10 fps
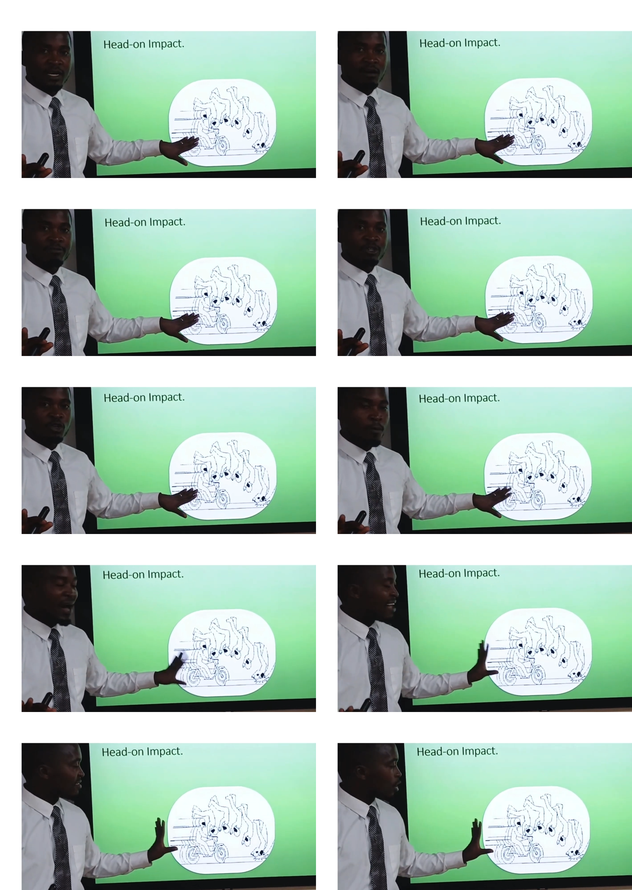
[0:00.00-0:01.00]
of trauma,
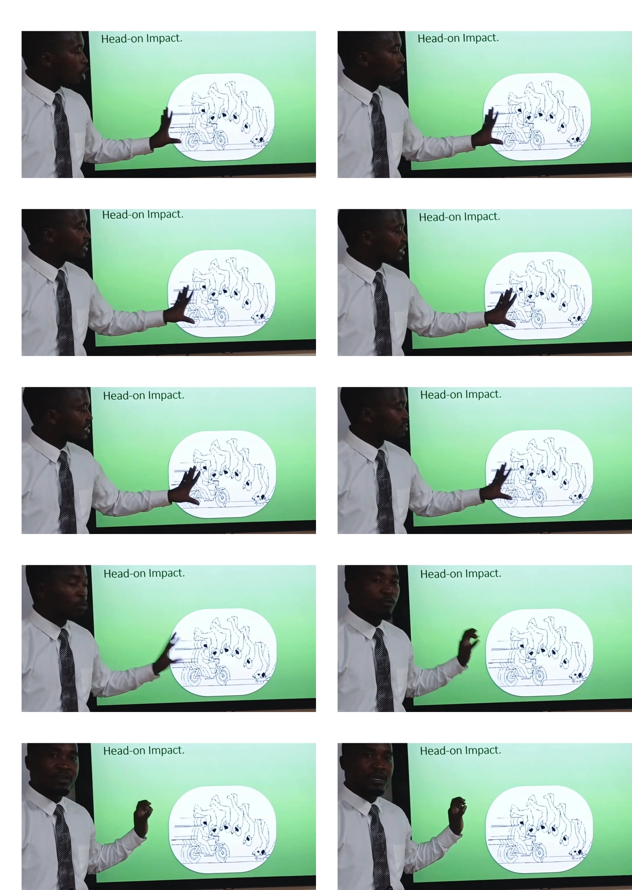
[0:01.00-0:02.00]
as an object is
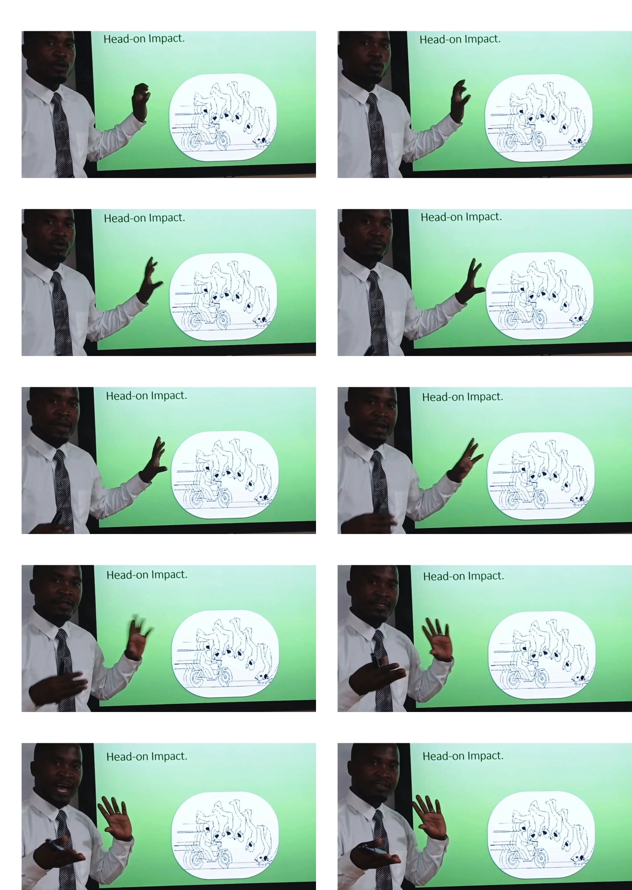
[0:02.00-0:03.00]
moving, you remain
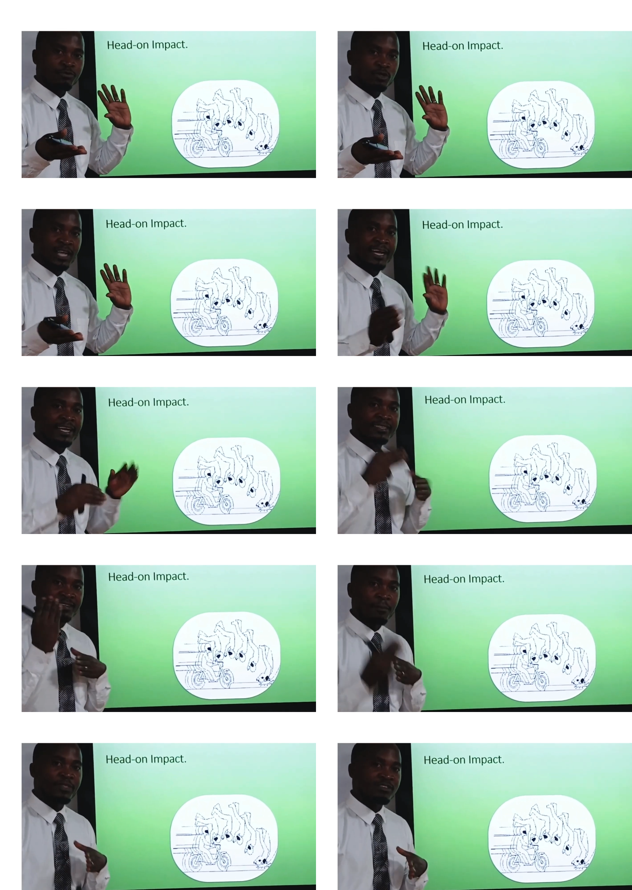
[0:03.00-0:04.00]
that force until
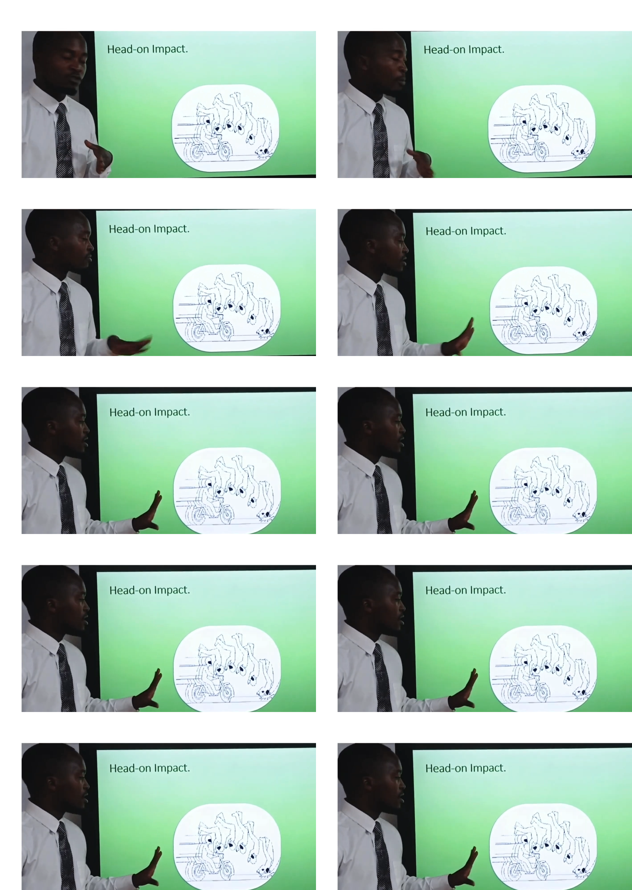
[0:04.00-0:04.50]
something stops.